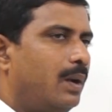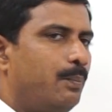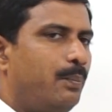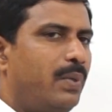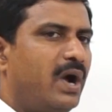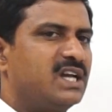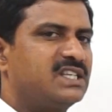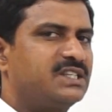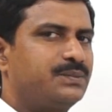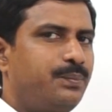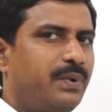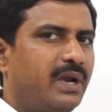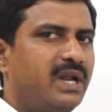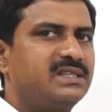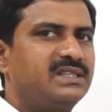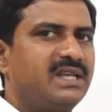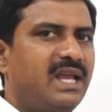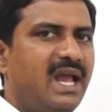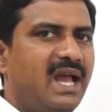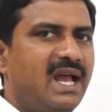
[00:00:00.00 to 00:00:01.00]

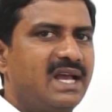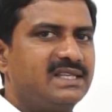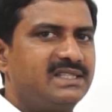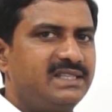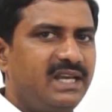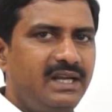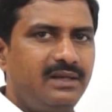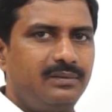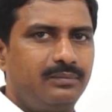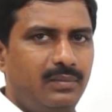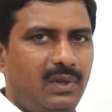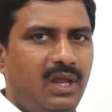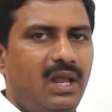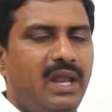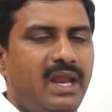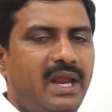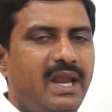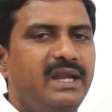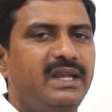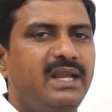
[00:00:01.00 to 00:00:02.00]
Phosphorus acid
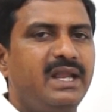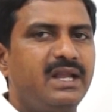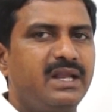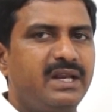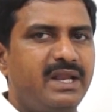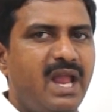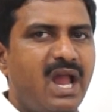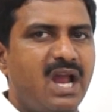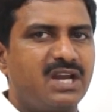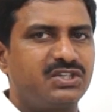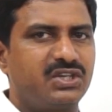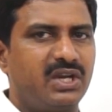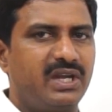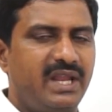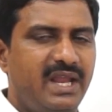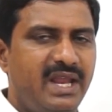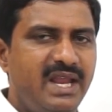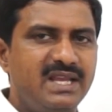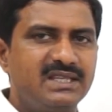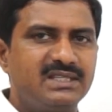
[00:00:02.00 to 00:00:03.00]
heating reaction
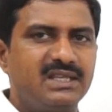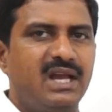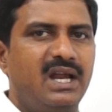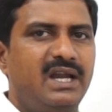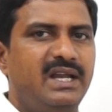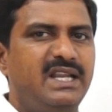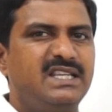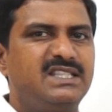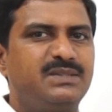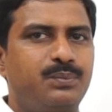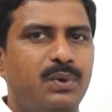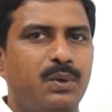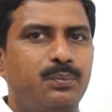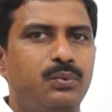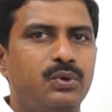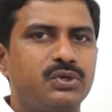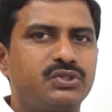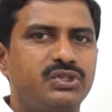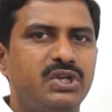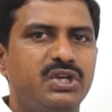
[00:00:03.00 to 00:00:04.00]
is
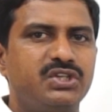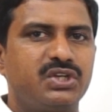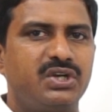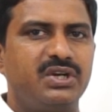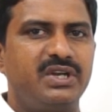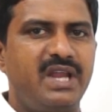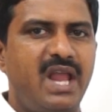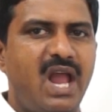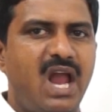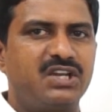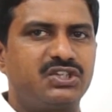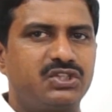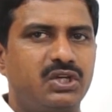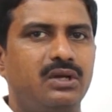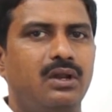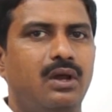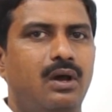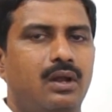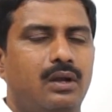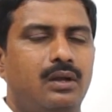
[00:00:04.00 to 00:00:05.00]
disproportionation
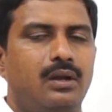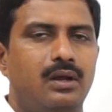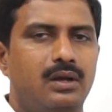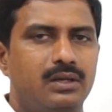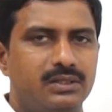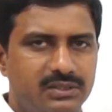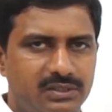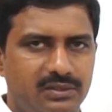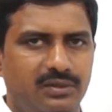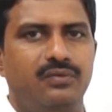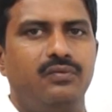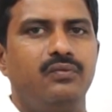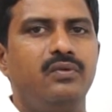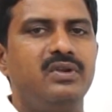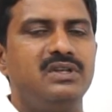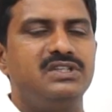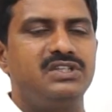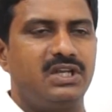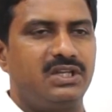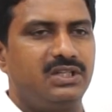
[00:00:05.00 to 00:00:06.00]
reaction or not?
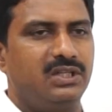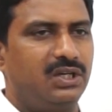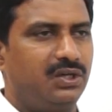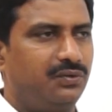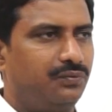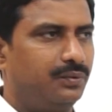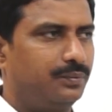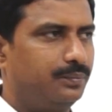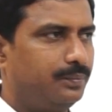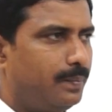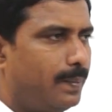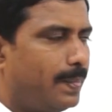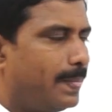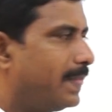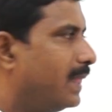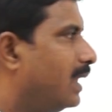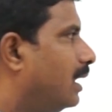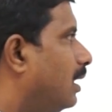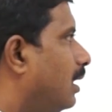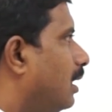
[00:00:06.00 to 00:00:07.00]
We will check that.
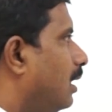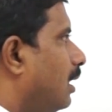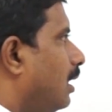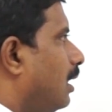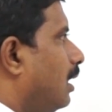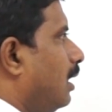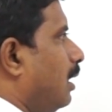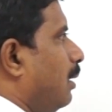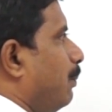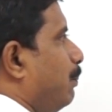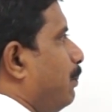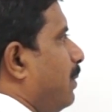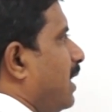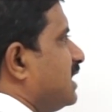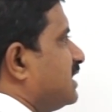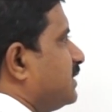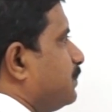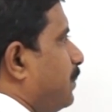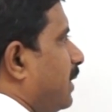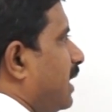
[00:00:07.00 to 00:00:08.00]

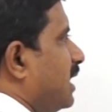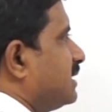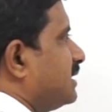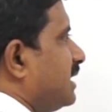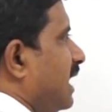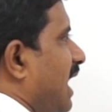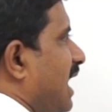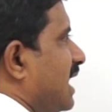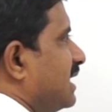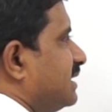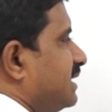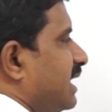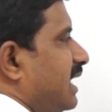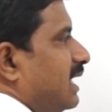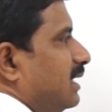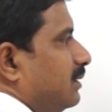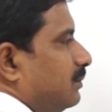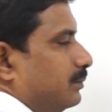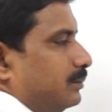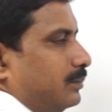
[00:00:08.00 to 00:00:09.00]
Phosphorus
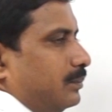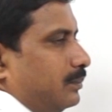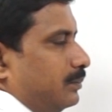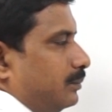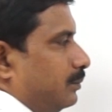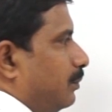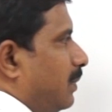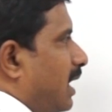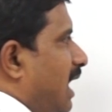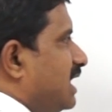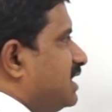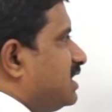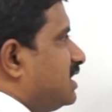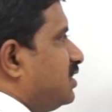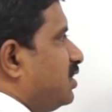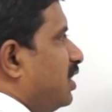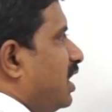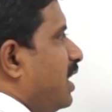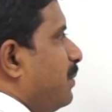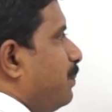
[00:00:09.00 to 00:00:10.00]
acid
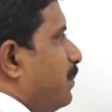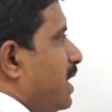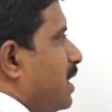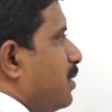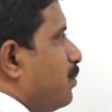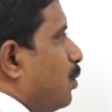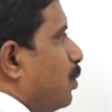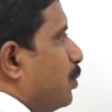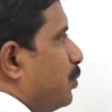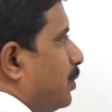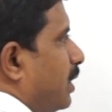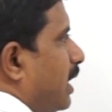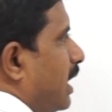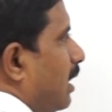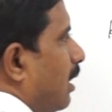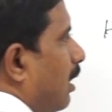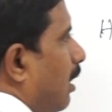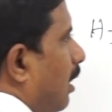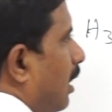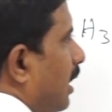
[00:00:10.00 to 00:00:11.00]

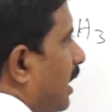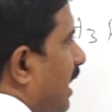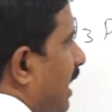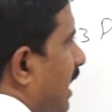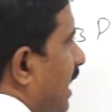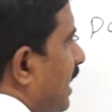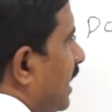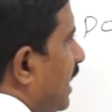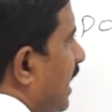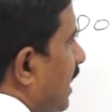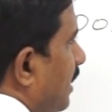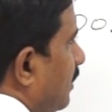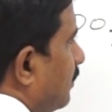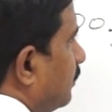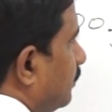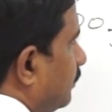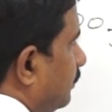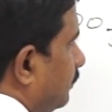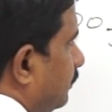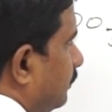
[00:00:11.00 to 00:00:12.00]
H3PO3 on
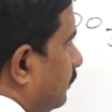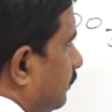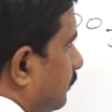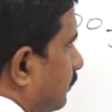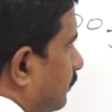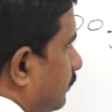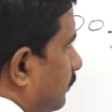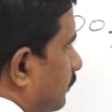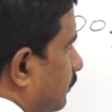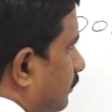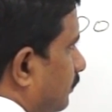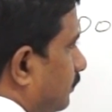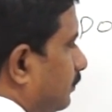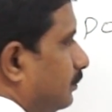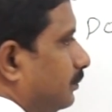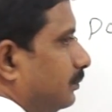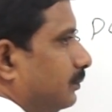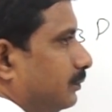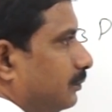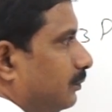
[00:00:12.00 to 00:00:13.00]
heating,
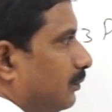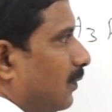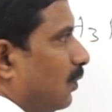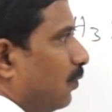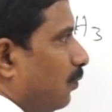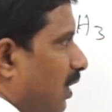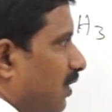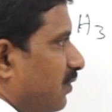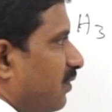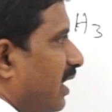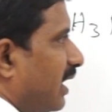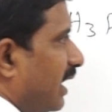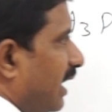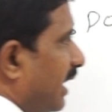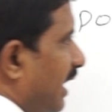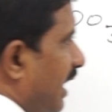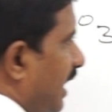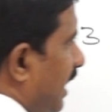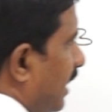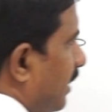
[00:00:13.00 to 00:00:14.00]
what we are
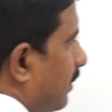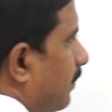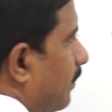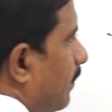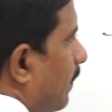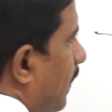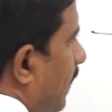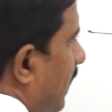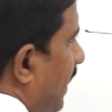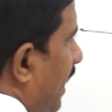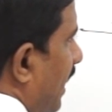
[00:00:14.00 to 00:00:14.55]
getting?